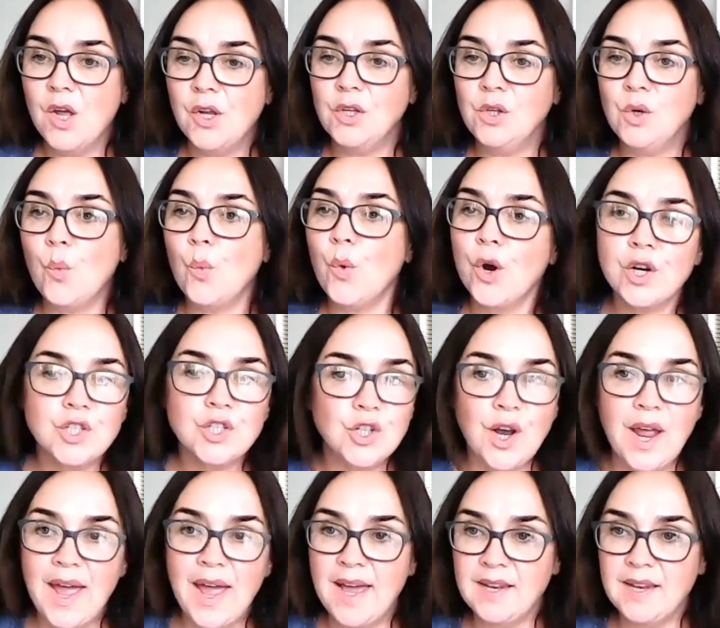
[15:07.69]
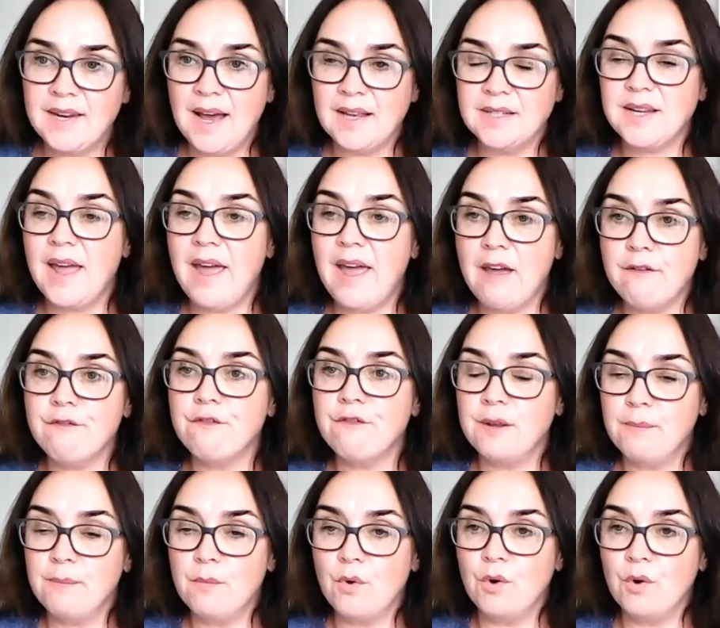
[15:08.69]
You know, where's your head at
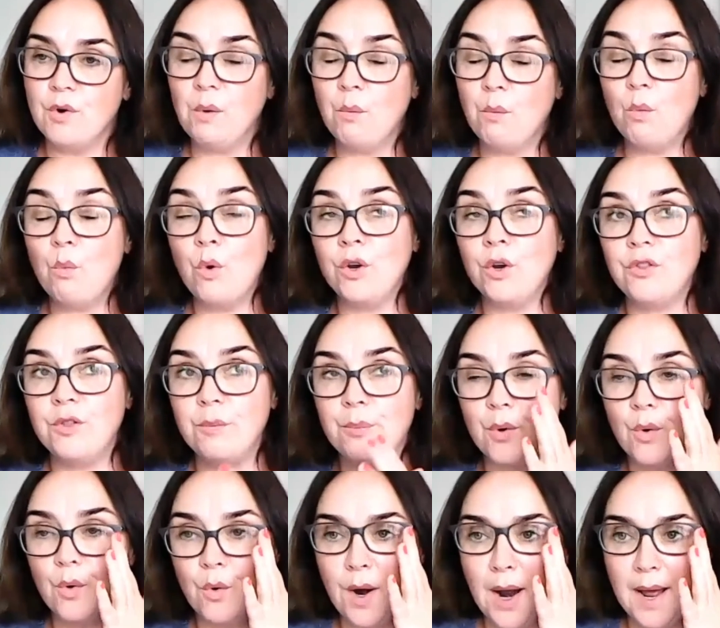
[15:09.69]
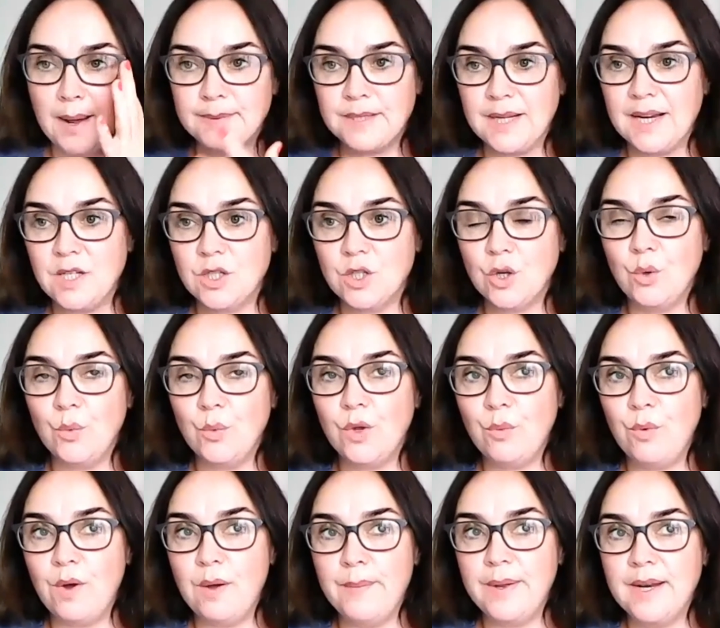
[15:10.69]
every morning? One of the programs I do
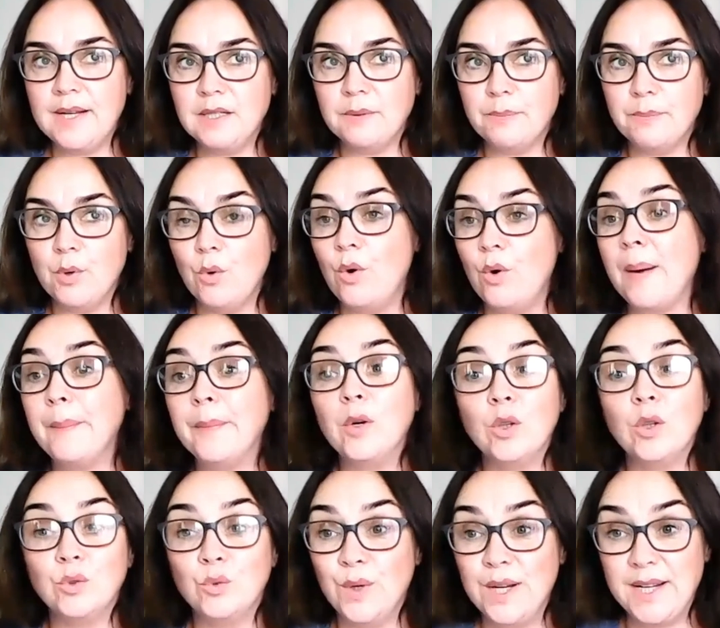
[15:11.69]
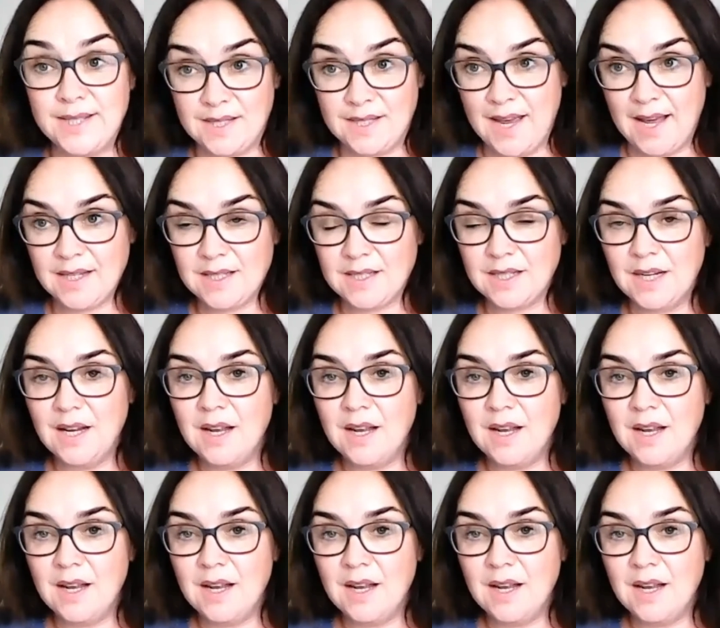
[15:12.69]
with women is a program called Reset,